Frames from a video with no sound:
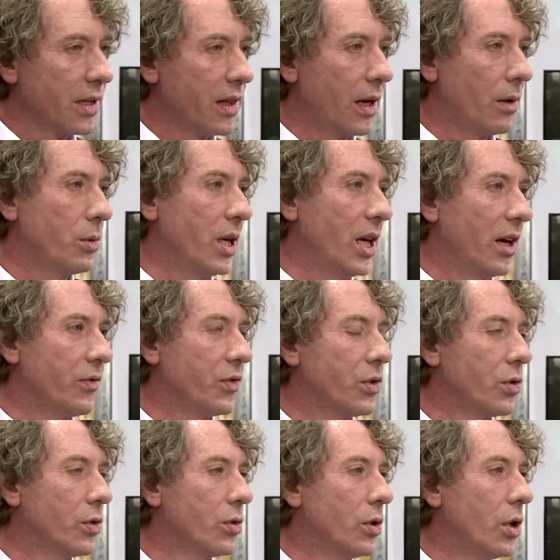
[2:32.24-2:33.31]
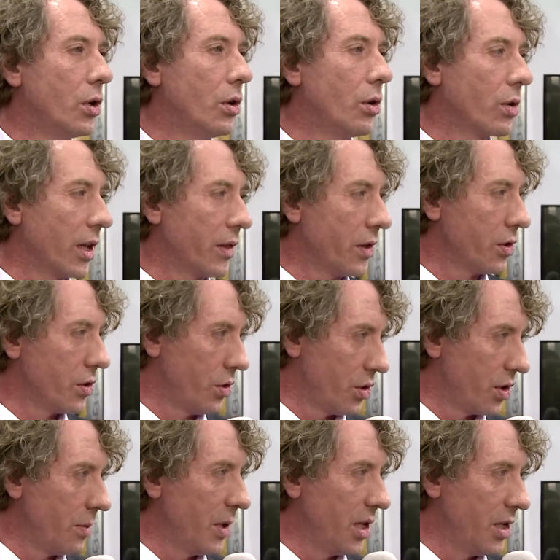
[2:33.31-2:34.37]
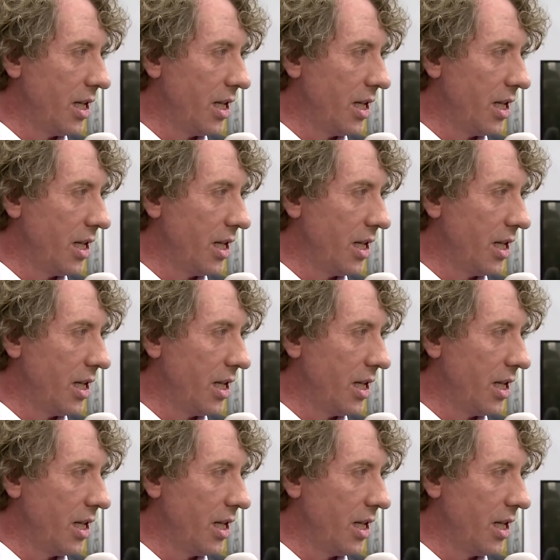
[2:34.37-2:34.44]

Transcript: there we have to look at the system in